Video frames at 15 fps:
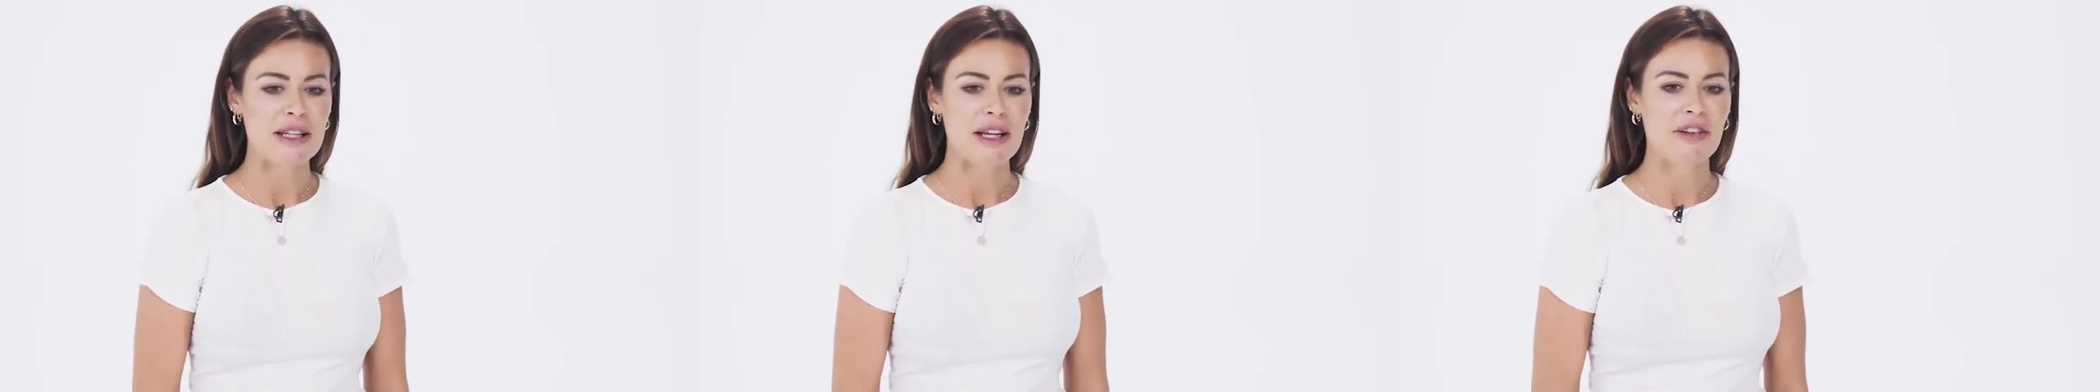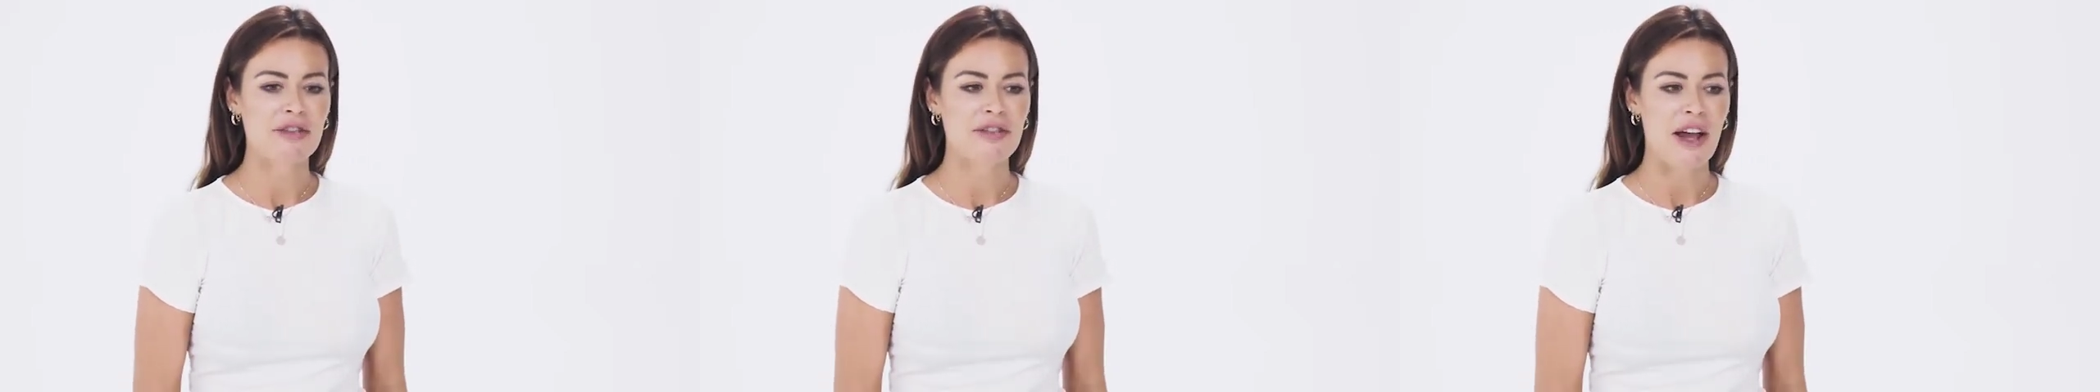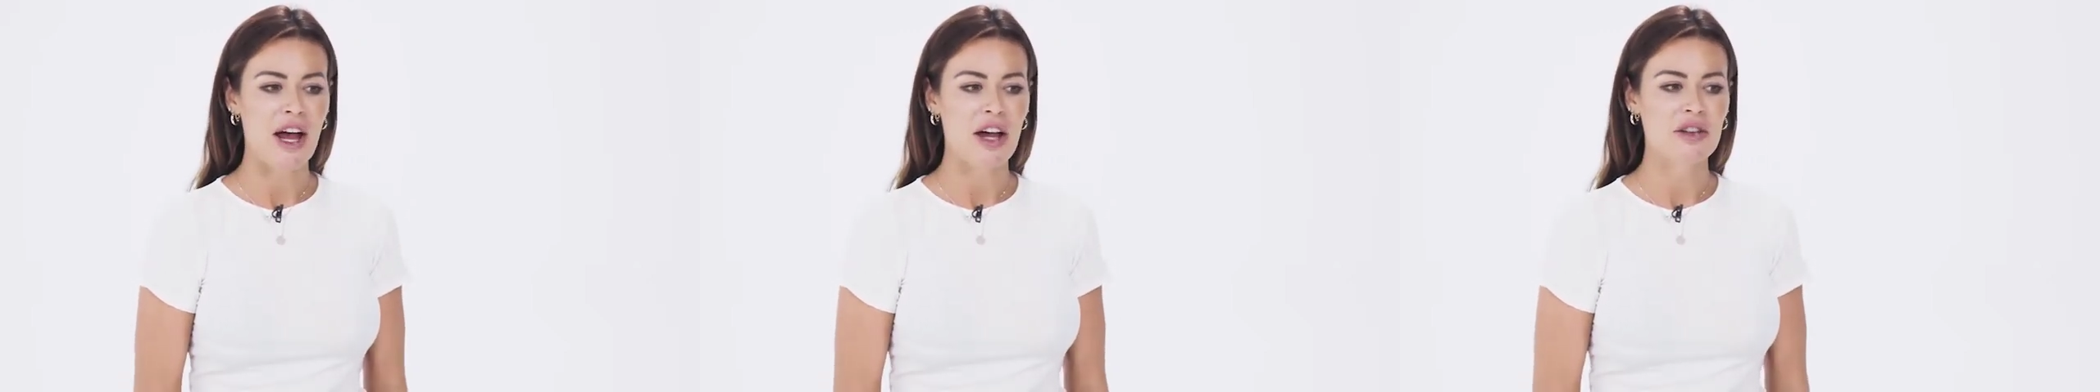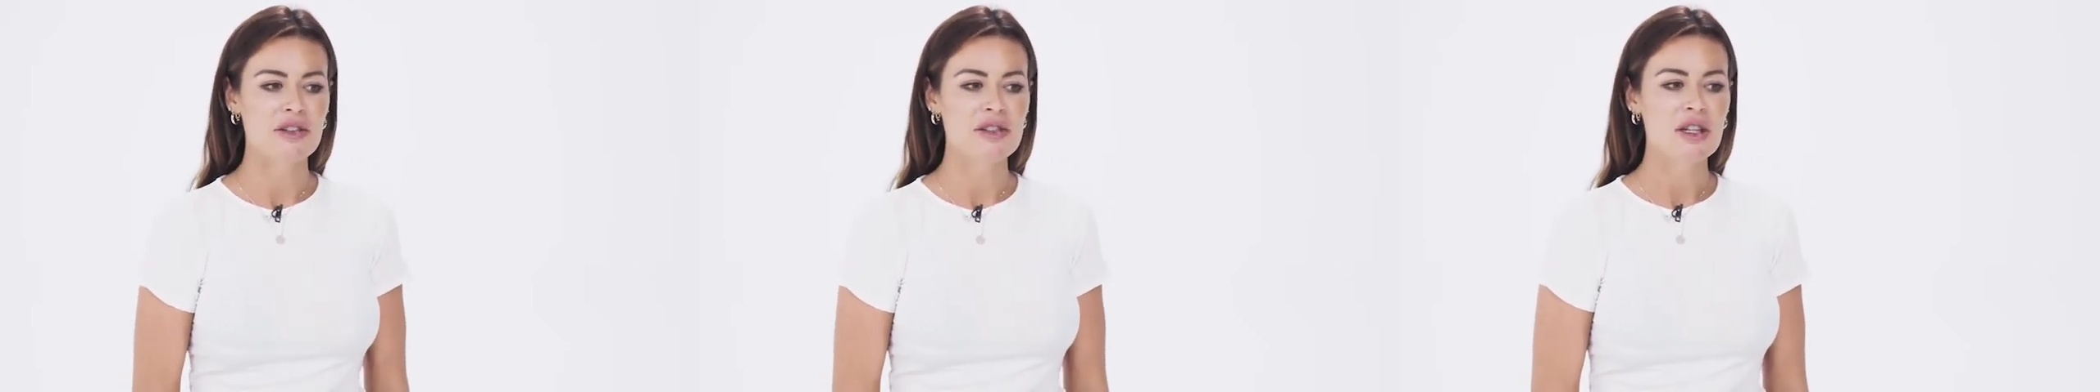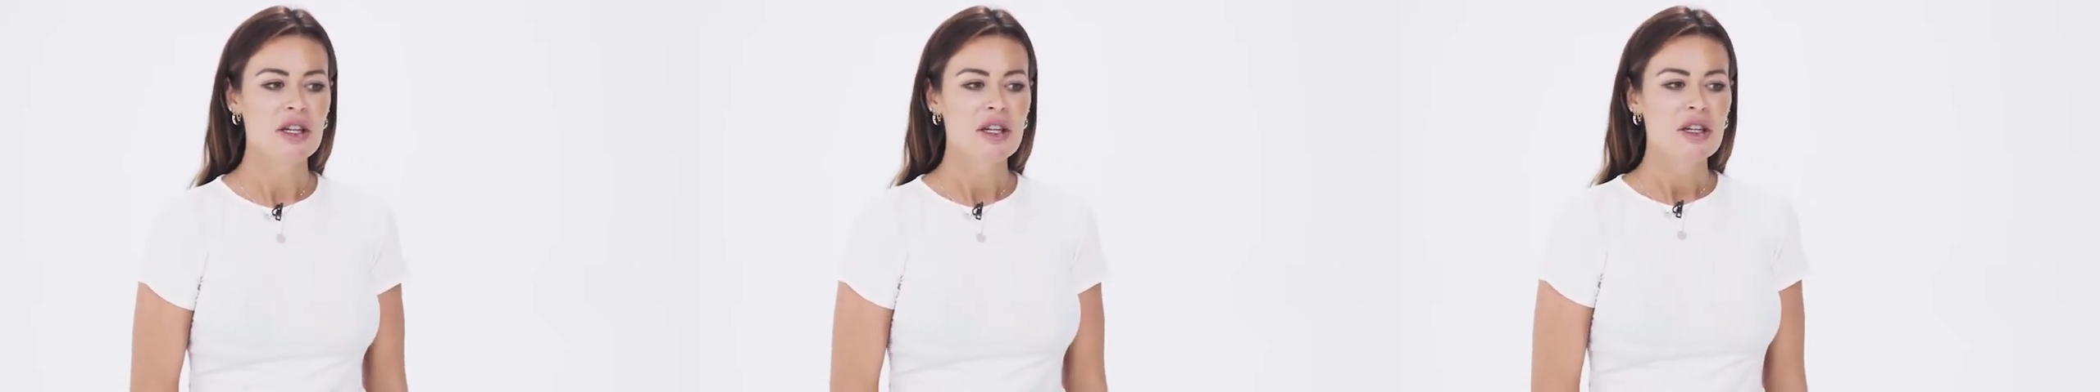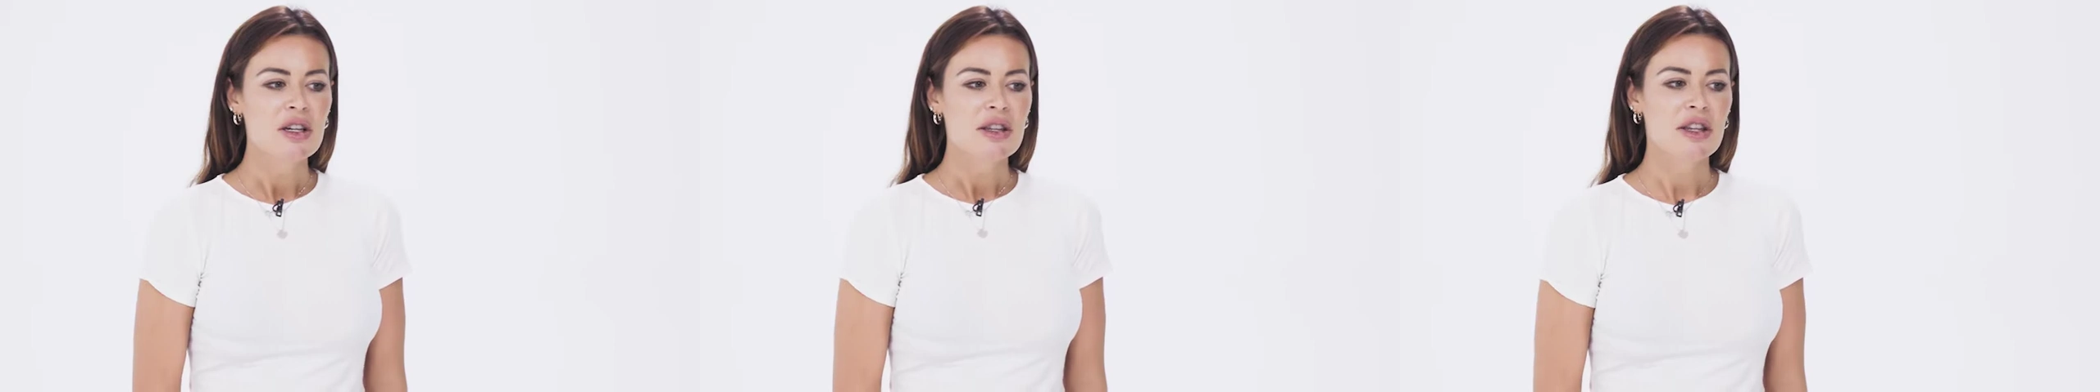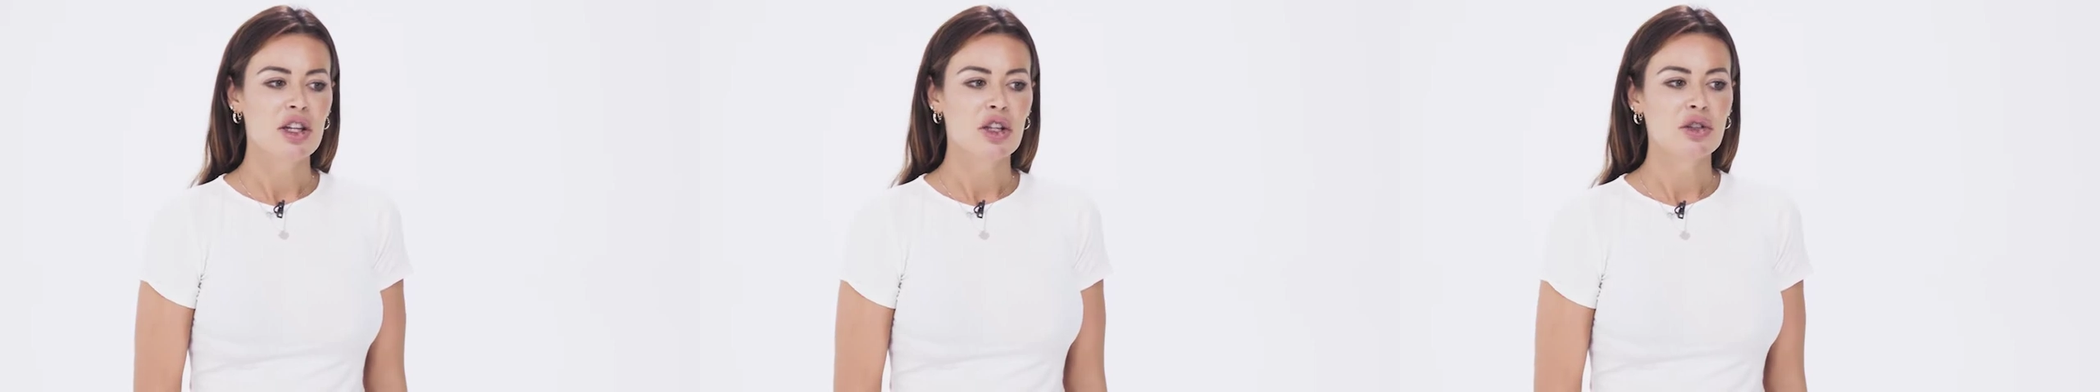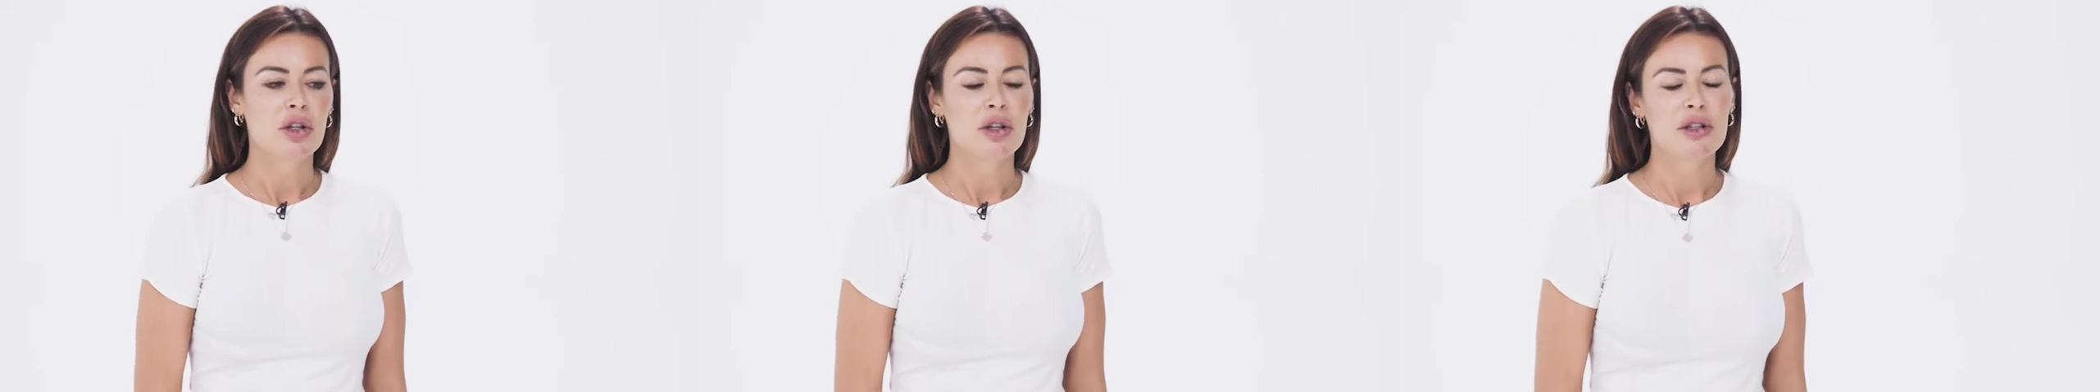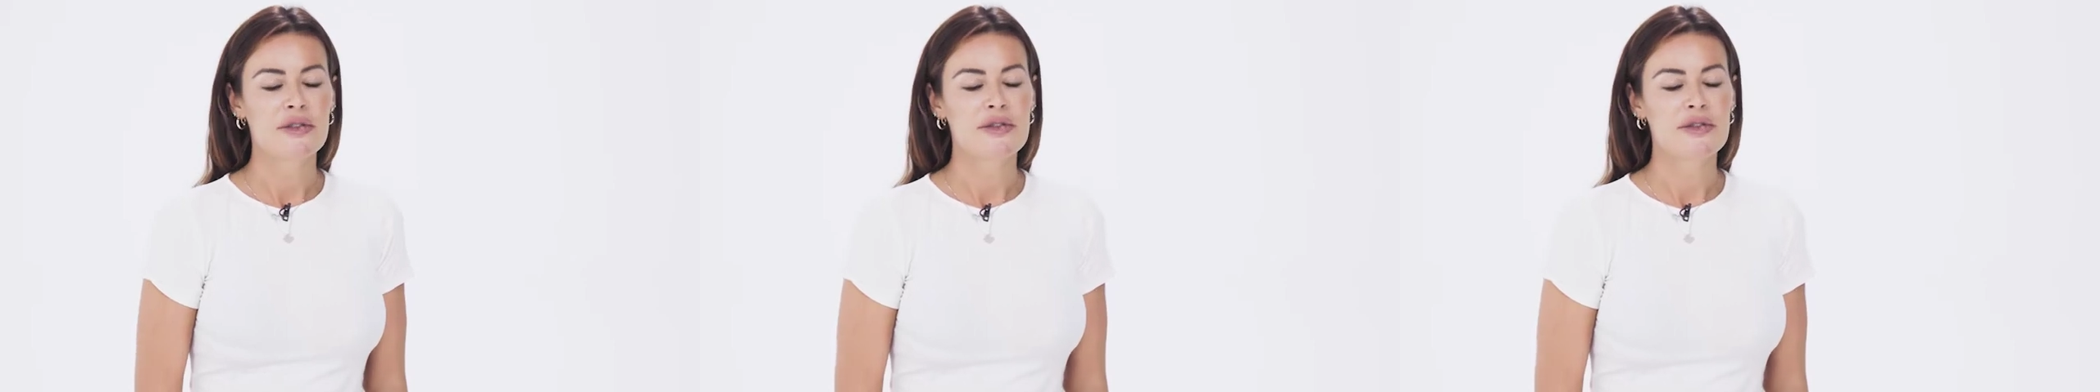And I've found that a lot